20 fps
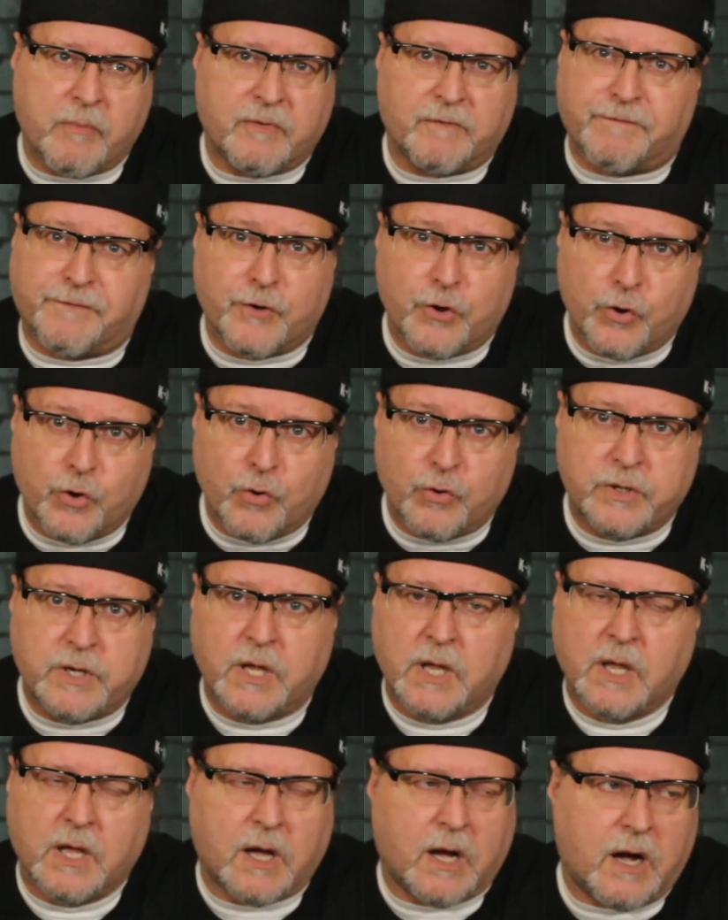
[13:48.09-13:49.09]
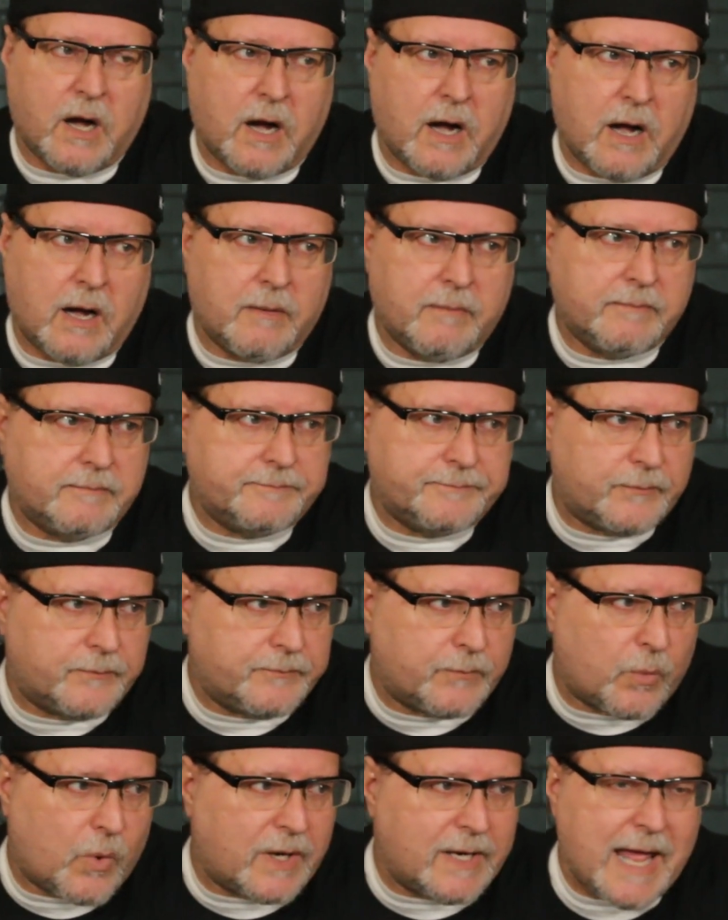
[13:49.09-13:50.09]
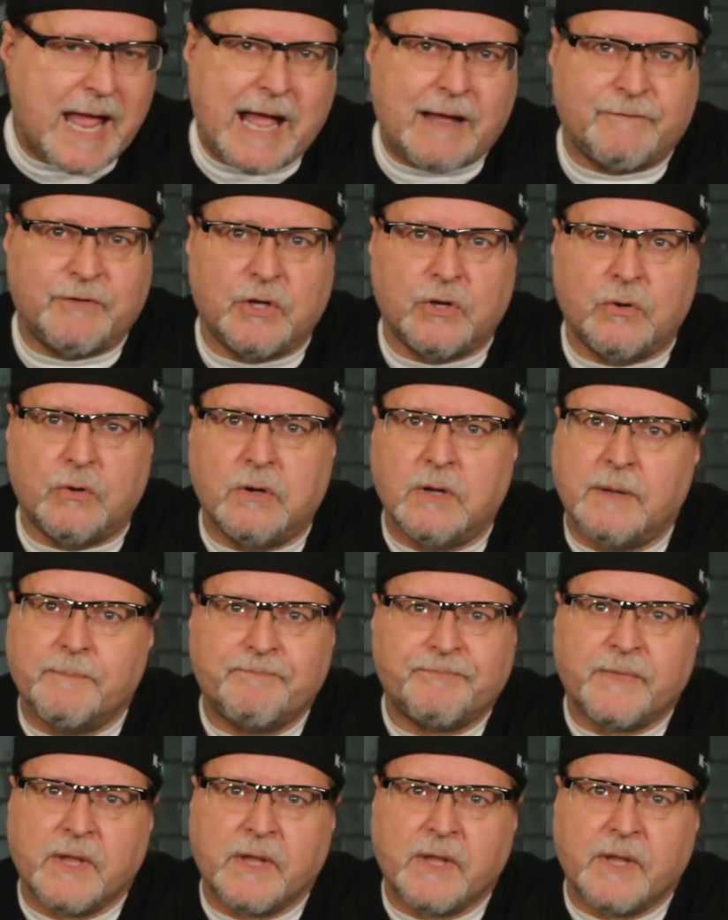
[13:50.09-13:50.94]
food, what have you,